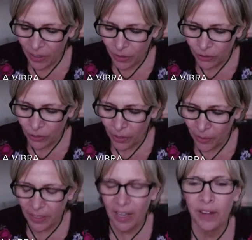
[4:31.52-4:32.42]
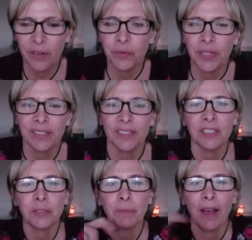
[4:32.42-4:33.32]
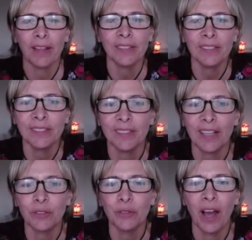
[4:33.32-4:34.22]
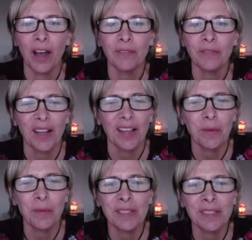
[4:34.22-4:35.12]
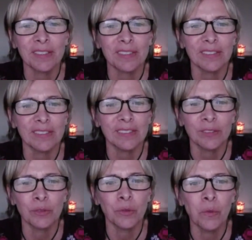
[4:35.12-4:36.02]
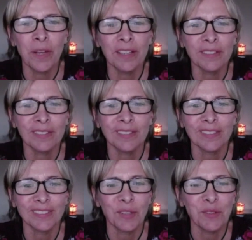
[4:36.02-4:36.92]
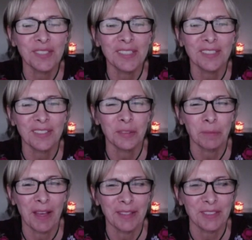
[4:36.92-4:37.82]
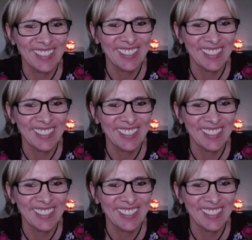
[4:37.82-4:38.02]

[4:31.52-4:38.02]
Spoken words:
also have read in Spanish that you have every 2 weeks something in Spanish.